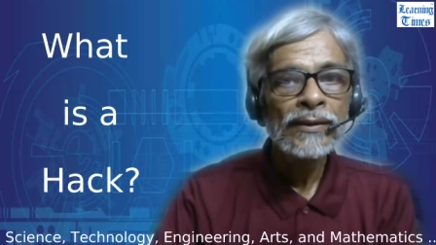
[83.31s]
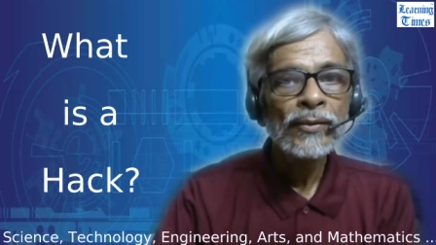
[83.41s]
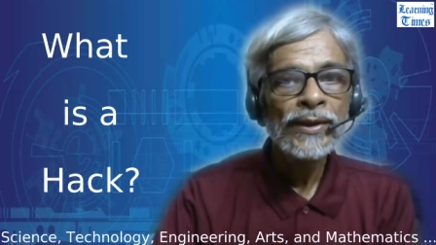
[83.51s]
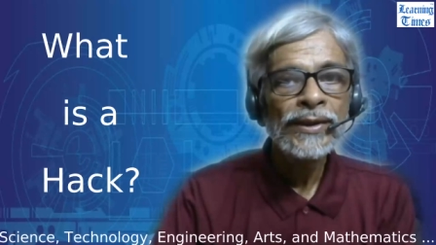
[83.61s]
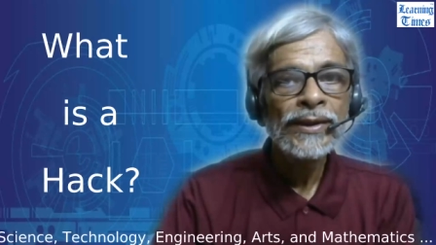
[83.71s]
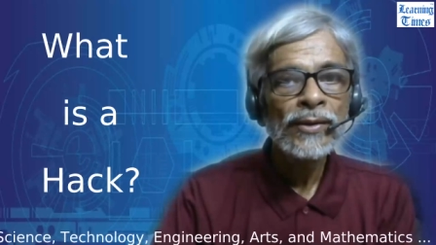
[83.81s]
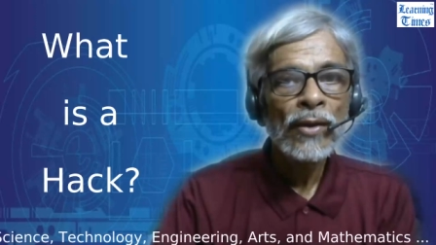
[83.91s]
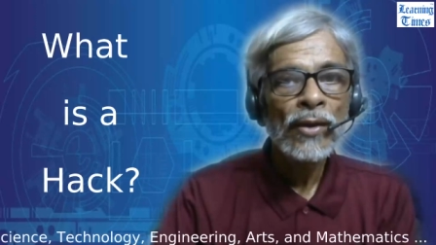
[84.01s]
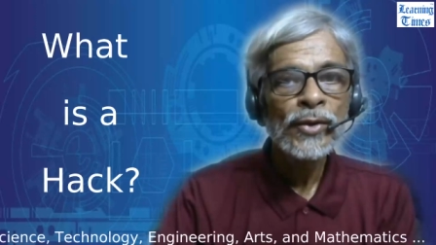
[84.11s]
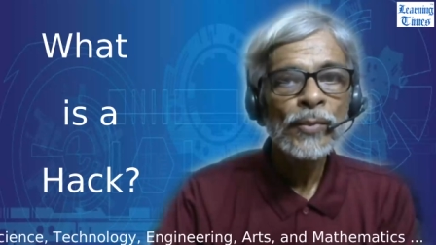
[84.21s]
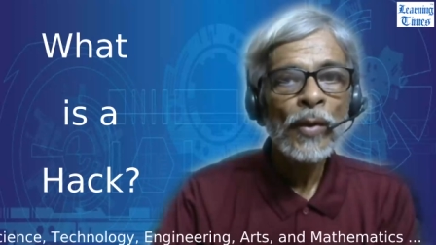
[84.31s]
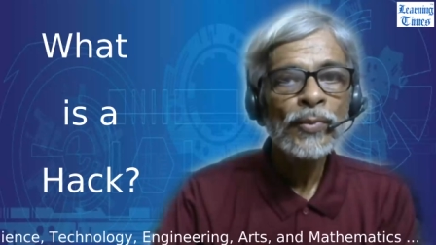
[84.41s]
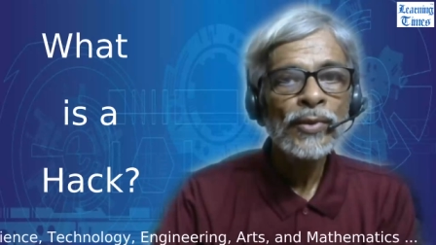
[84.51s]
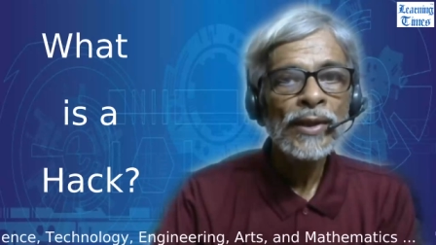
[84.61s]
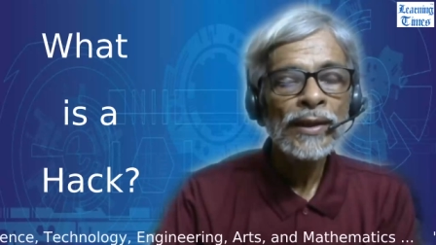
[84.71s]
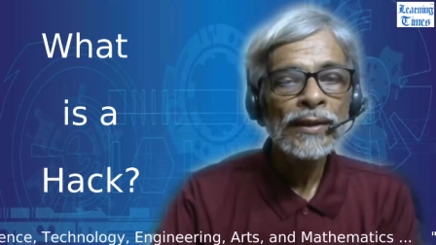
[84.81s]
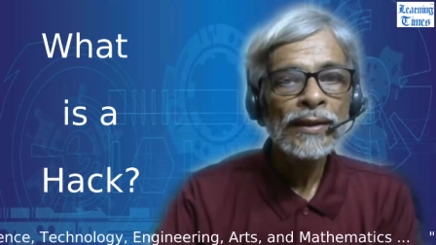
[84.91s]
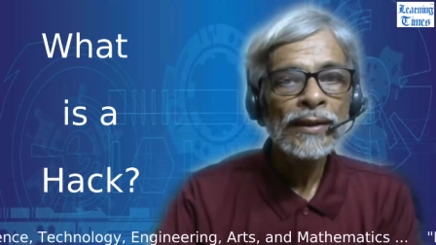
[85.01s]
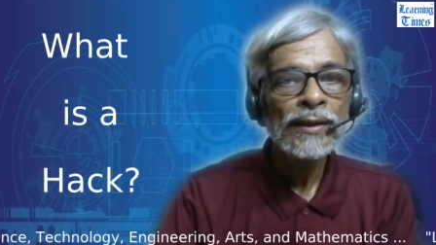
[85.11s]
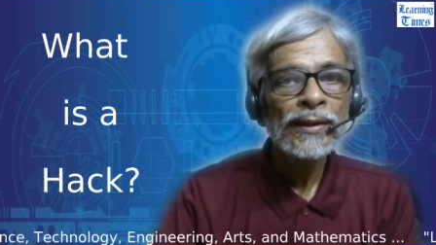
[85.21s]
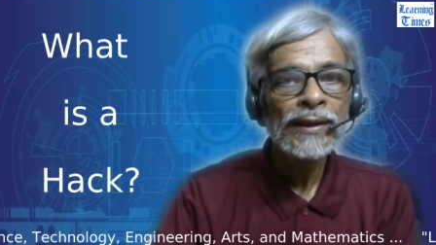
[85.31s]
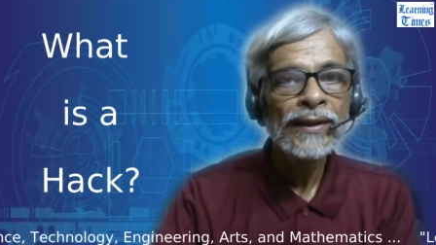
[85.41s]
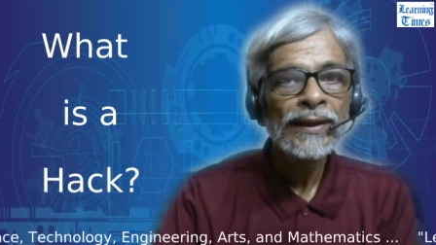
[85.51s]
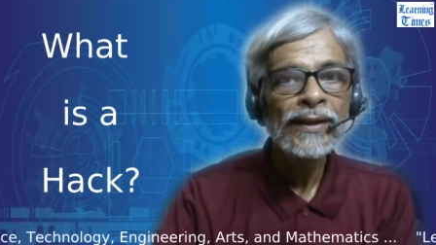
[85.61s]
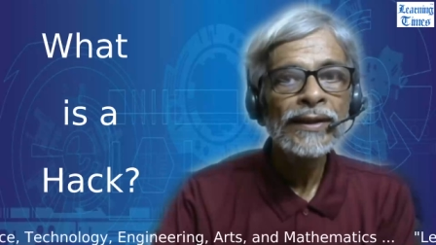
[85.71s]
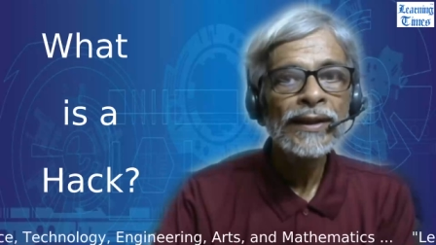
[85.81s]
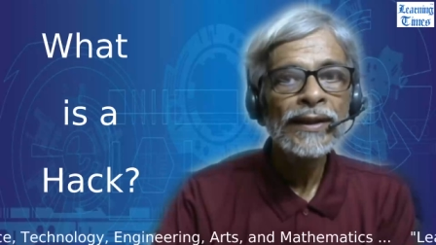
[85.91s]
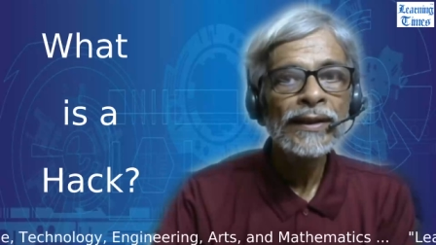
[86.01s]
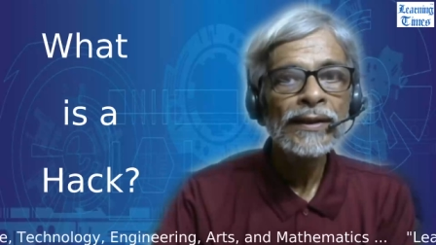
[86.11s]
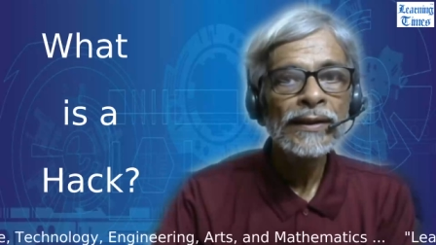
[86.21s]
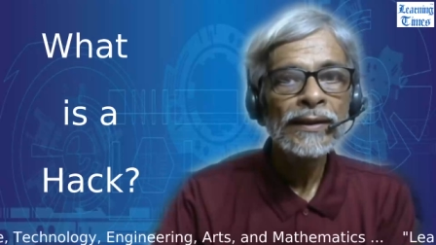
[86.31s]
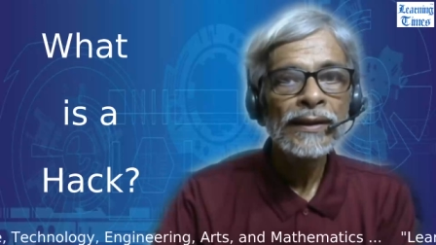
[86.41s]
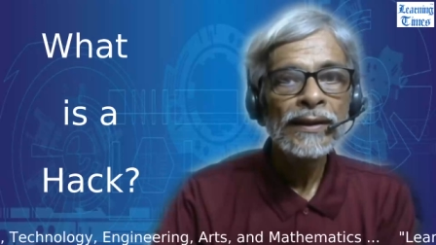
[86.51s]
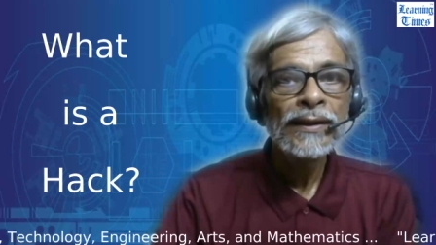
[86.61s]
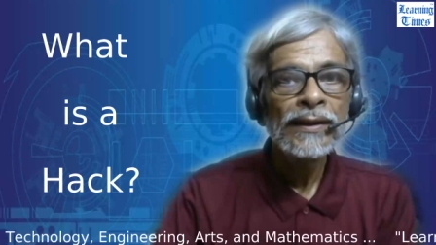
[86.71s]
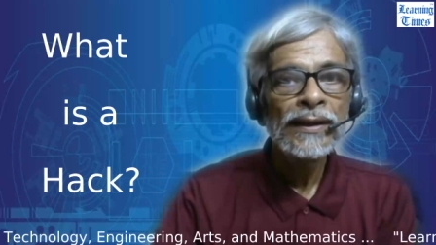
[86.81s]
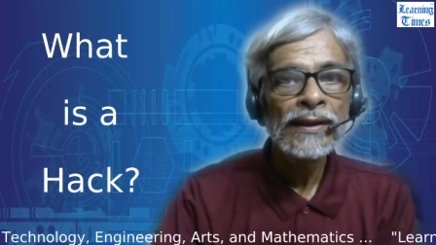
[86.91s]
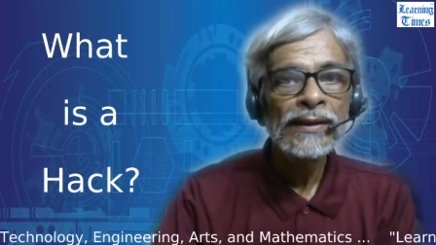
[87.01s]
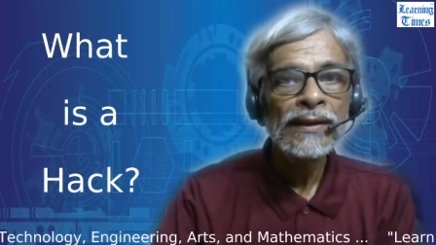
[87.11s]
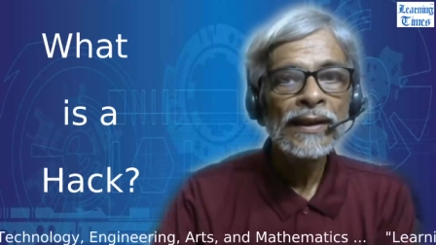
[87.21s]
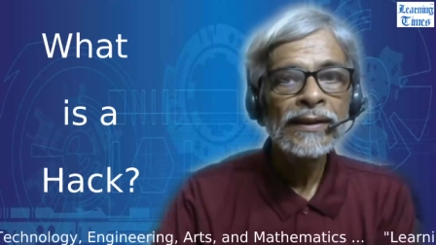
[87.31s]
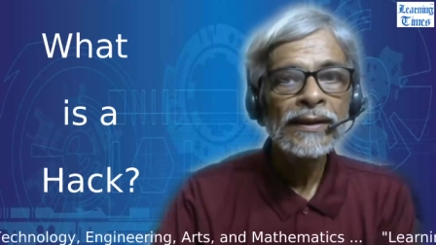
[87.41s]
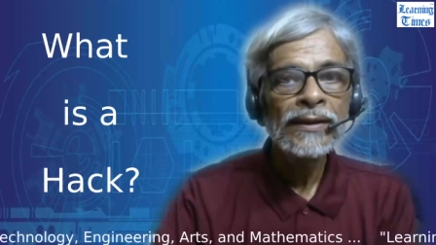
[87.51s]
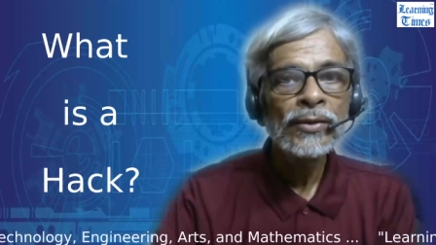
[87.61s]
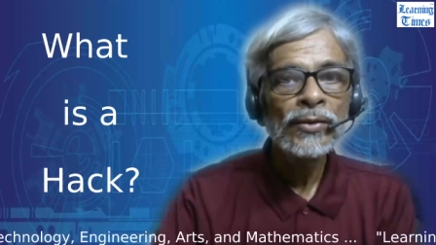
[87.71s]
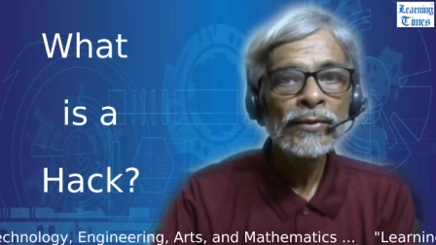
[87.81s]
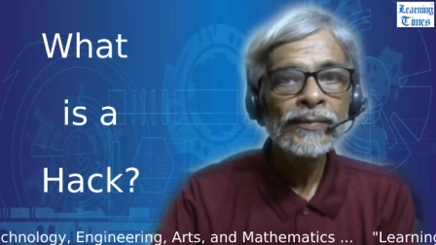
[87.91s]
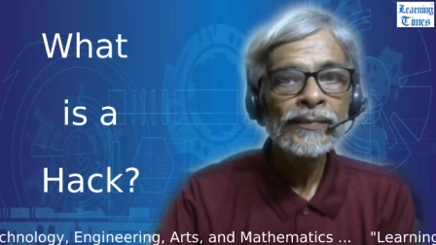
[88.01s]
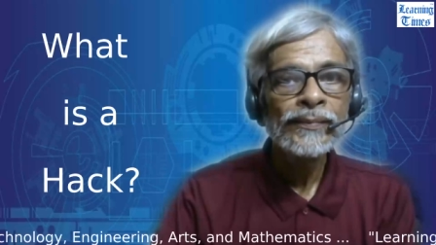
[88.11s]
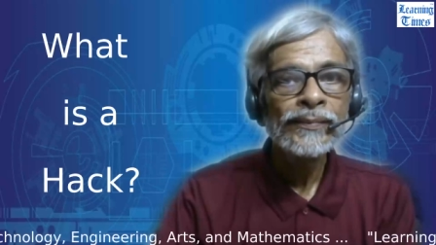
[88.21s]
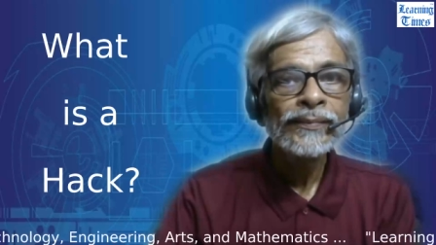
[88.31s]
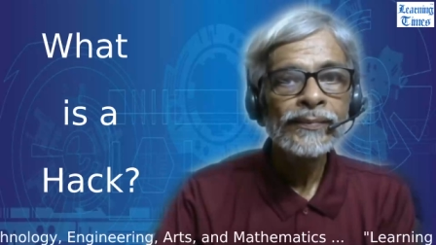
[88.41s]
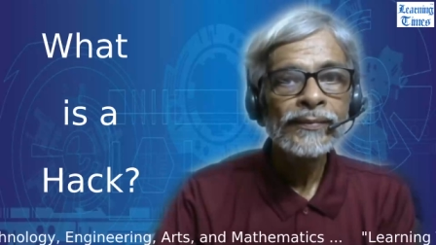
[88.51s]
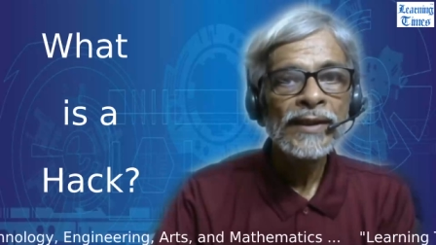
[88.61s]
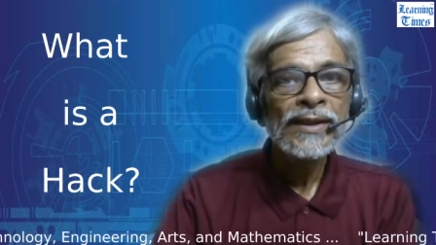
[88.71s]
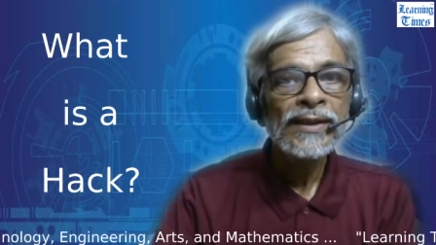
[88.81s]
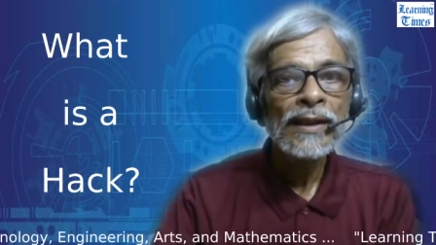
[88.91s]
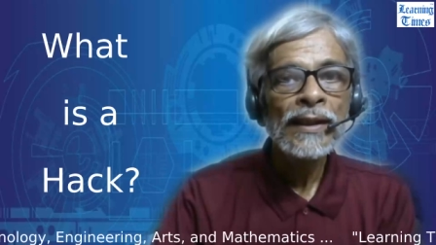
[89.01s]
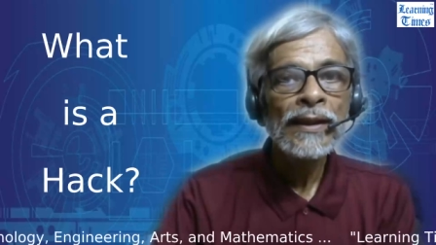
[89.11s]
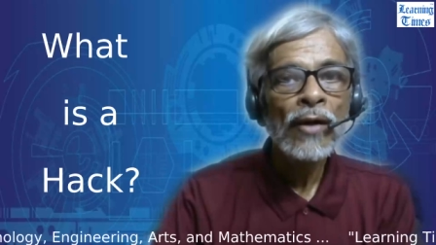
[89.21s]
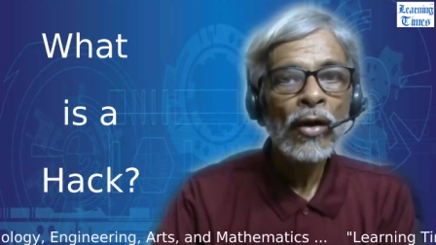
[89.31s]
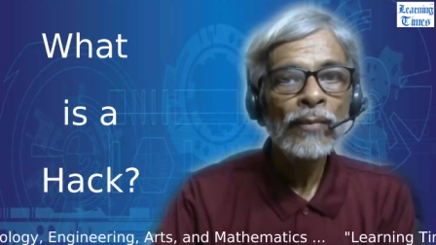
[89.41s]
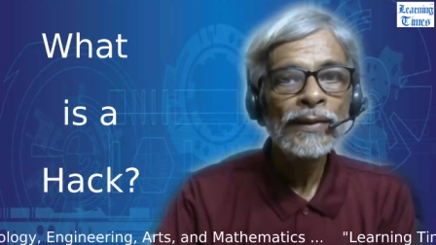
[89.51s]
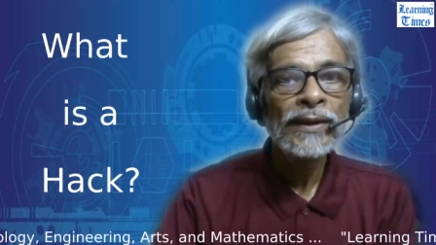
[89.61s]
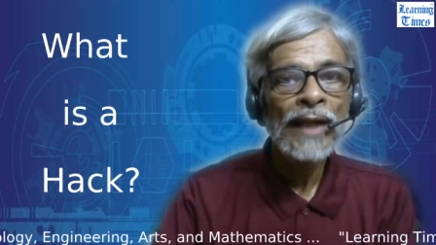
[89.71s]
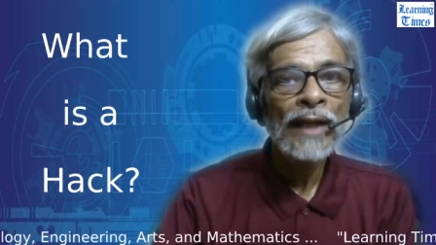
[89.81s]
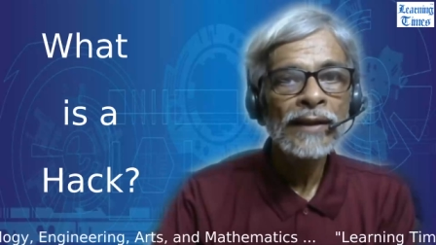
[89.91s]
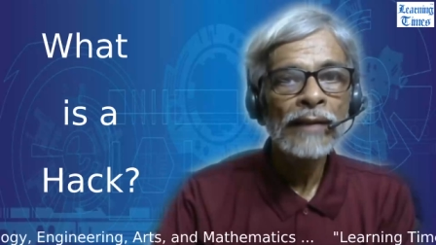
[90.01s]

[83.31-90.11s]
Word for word: which is also popular in the internet, is related to stealing of data.